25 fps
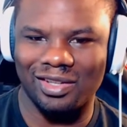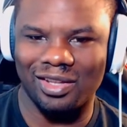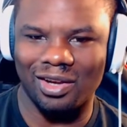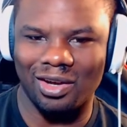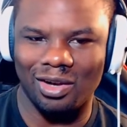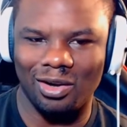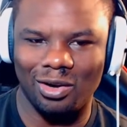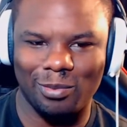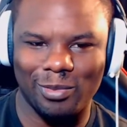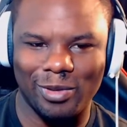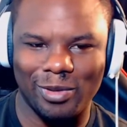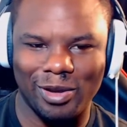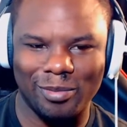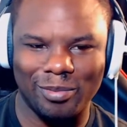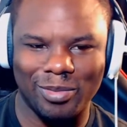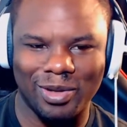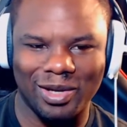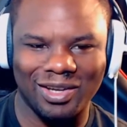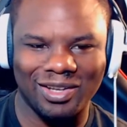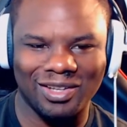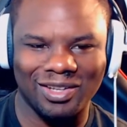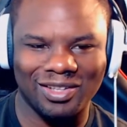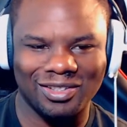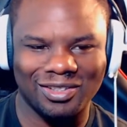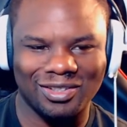oh my
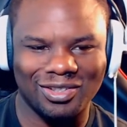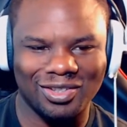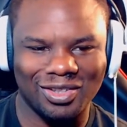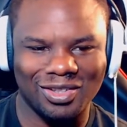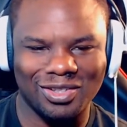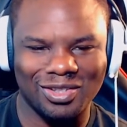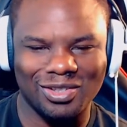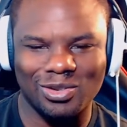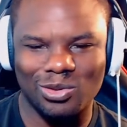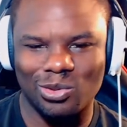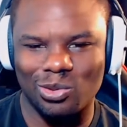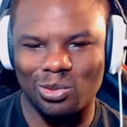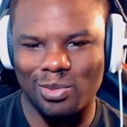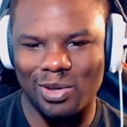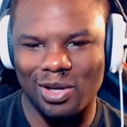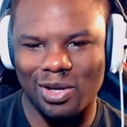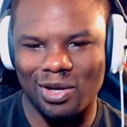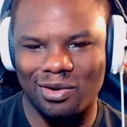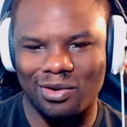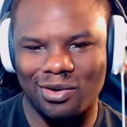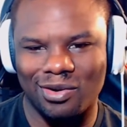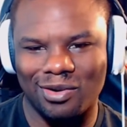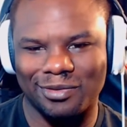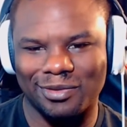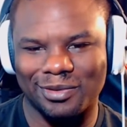bad, I thought this was my
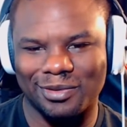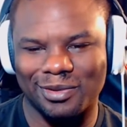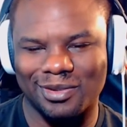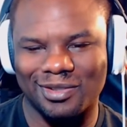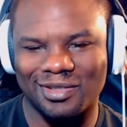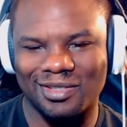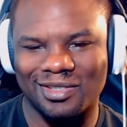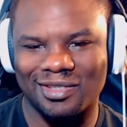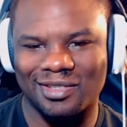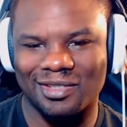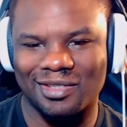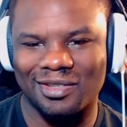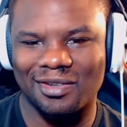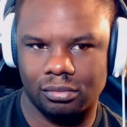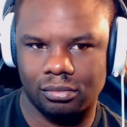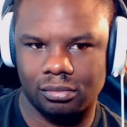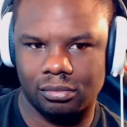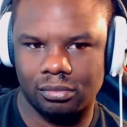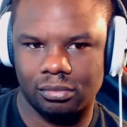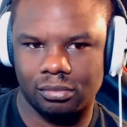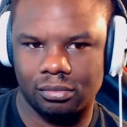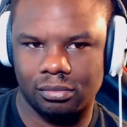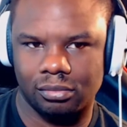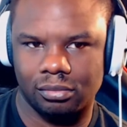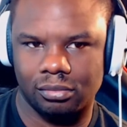office.
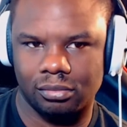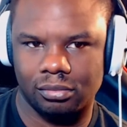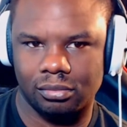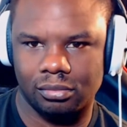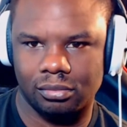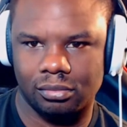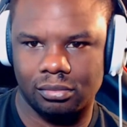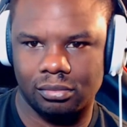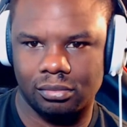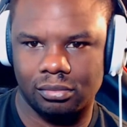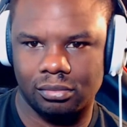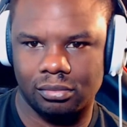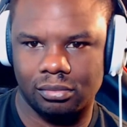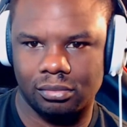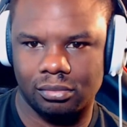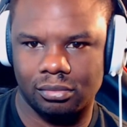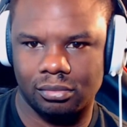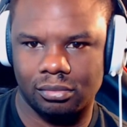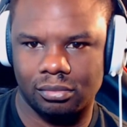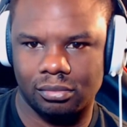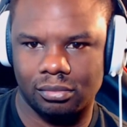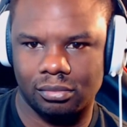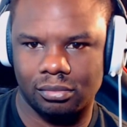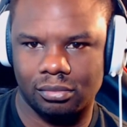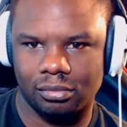Let's
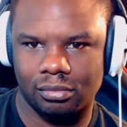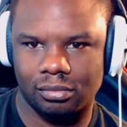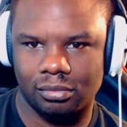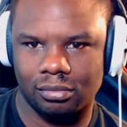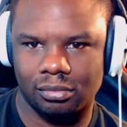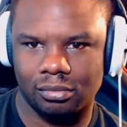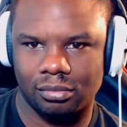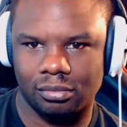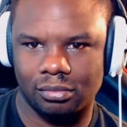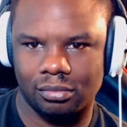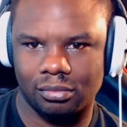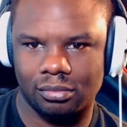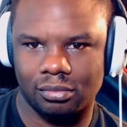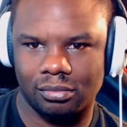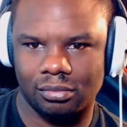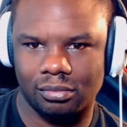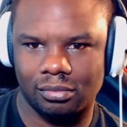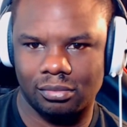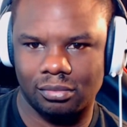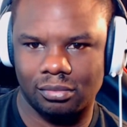talk in your office.